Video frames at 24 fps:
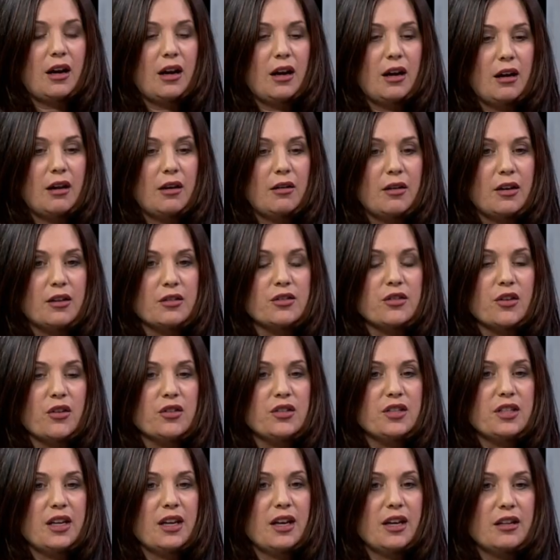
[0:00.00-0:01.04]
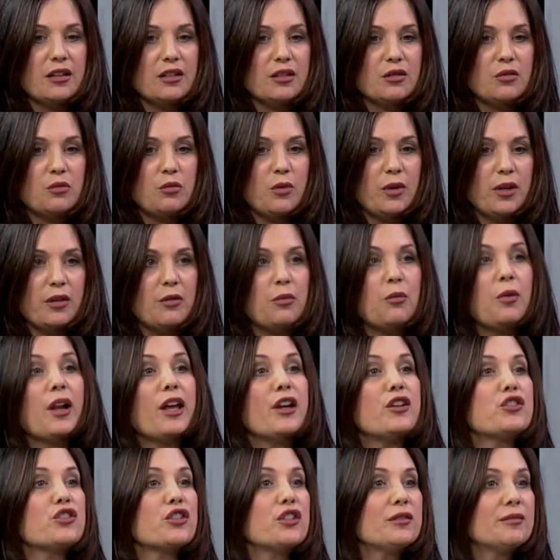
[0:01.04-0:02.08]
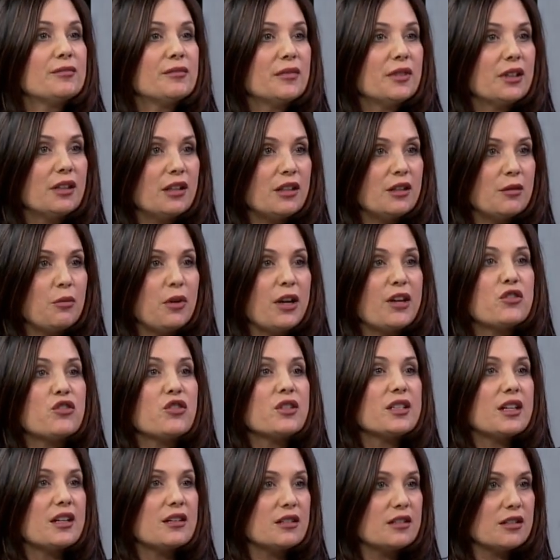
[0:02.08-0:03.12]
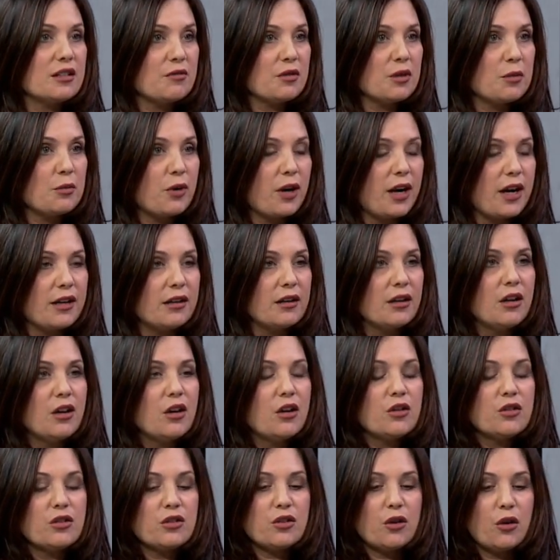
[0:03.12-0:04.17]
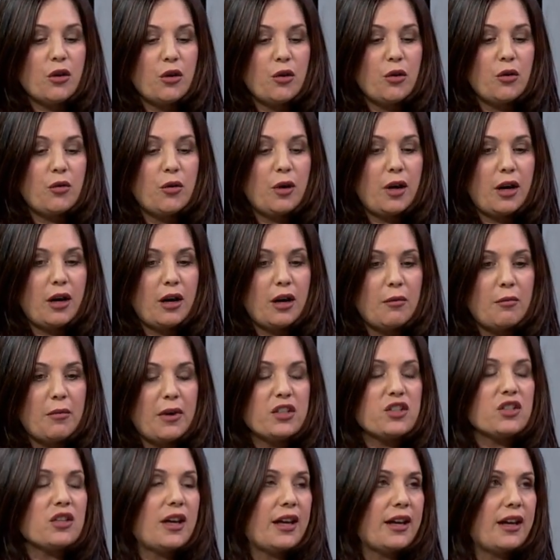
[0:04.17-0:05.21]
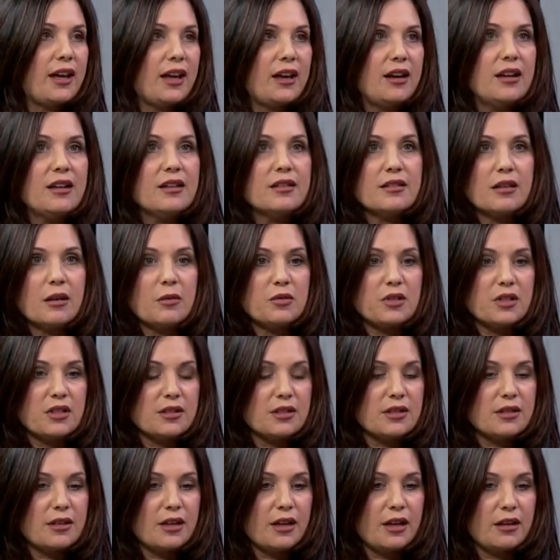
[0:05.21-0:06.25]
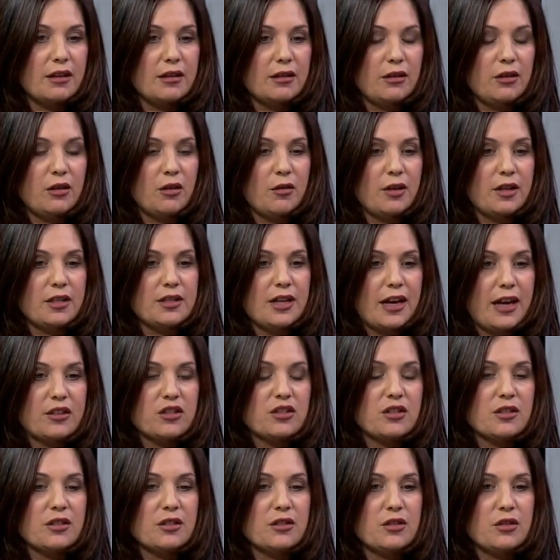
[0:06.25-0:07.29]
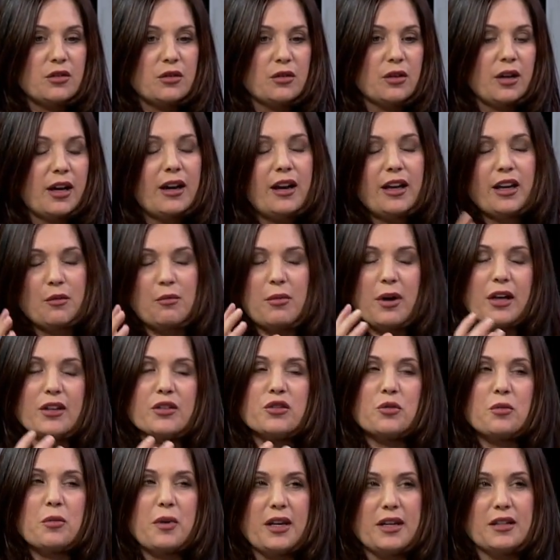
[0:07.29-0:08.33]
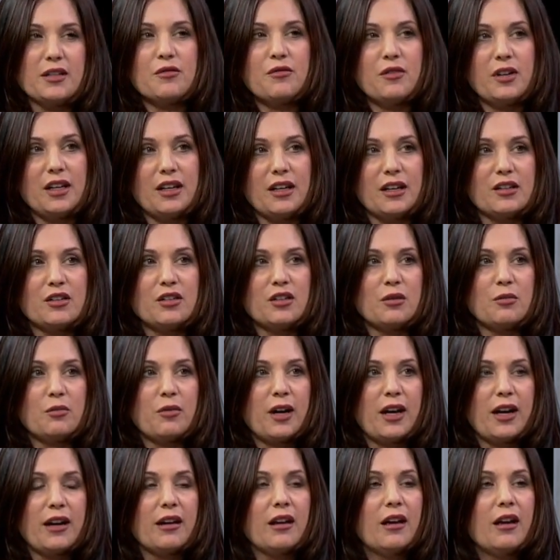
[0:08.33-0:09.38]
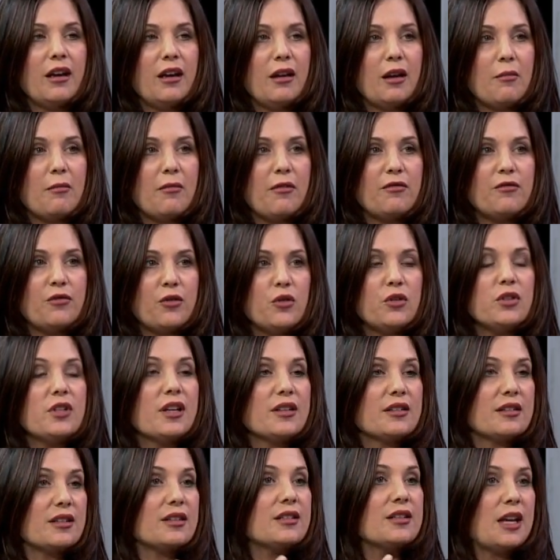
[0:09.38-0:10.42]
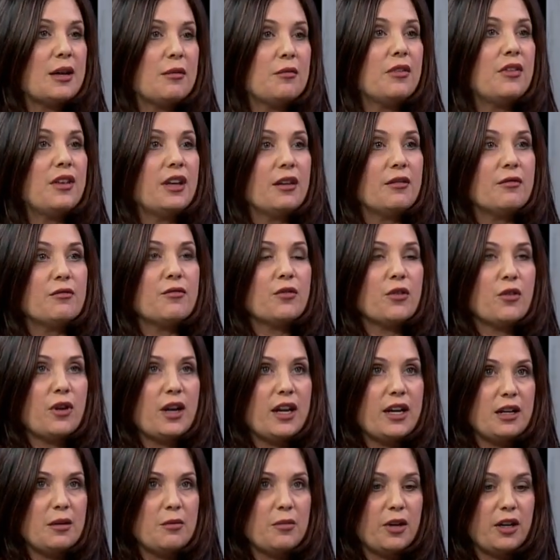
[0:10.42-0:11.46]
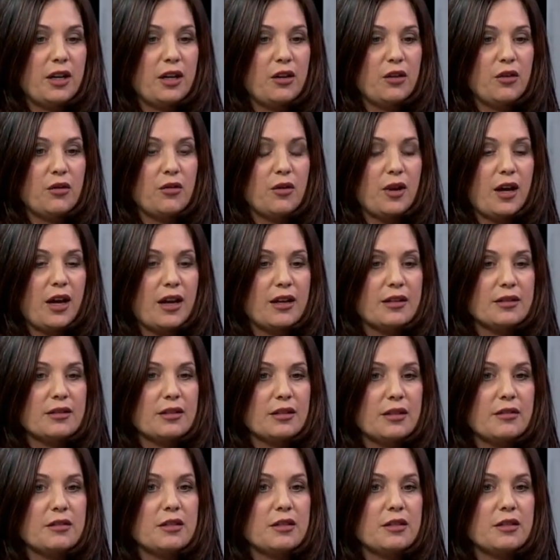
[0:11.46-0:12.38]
are associated with pleasure, the okay. pleasure centers of the brain. So much like any substance that, you know, attaches to, kind of like a puzzle piece fitting into the brain, food does the same thing for anybody who has,